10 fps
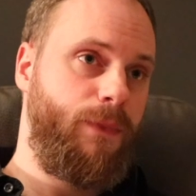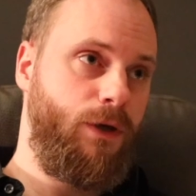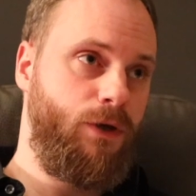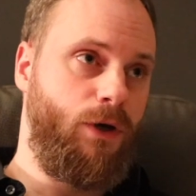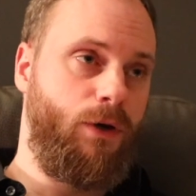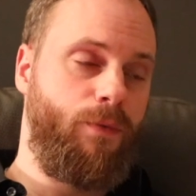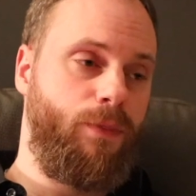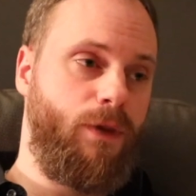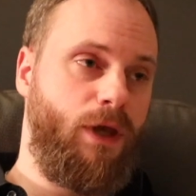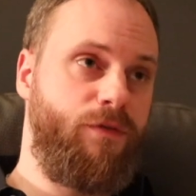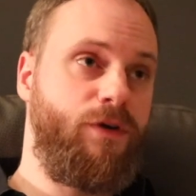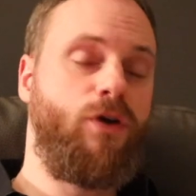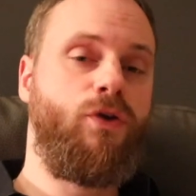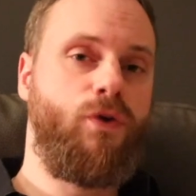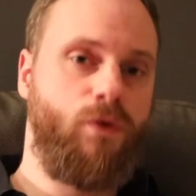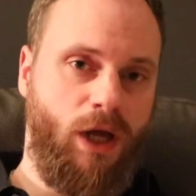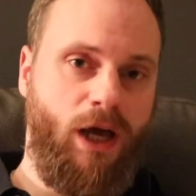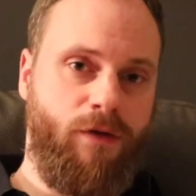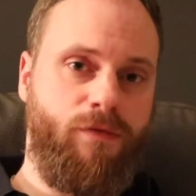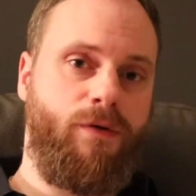you know, having a new
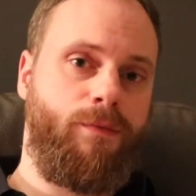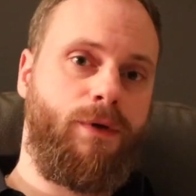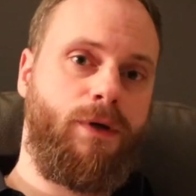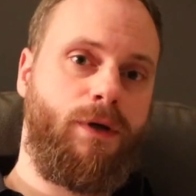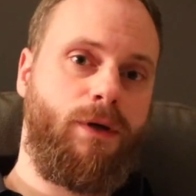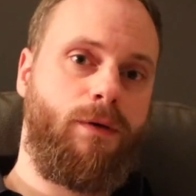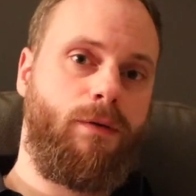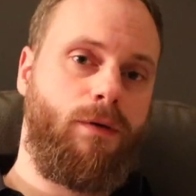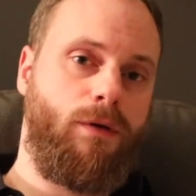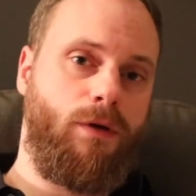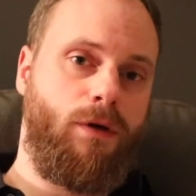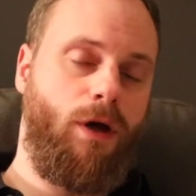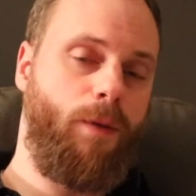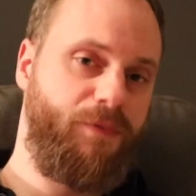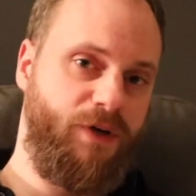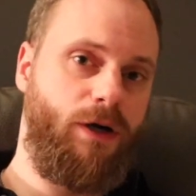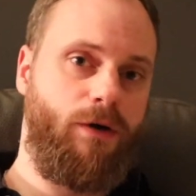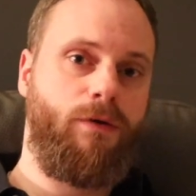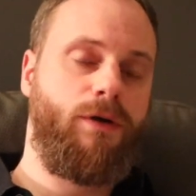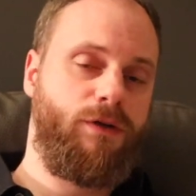life up
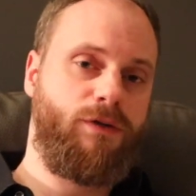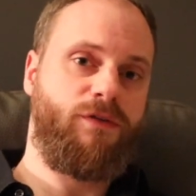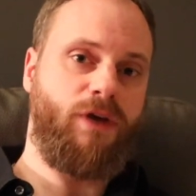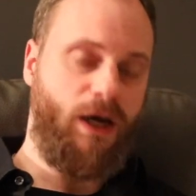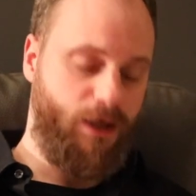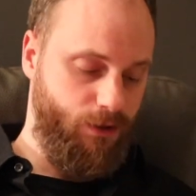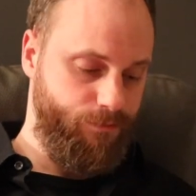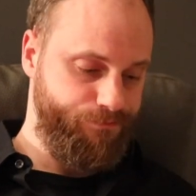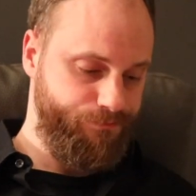there in the sky.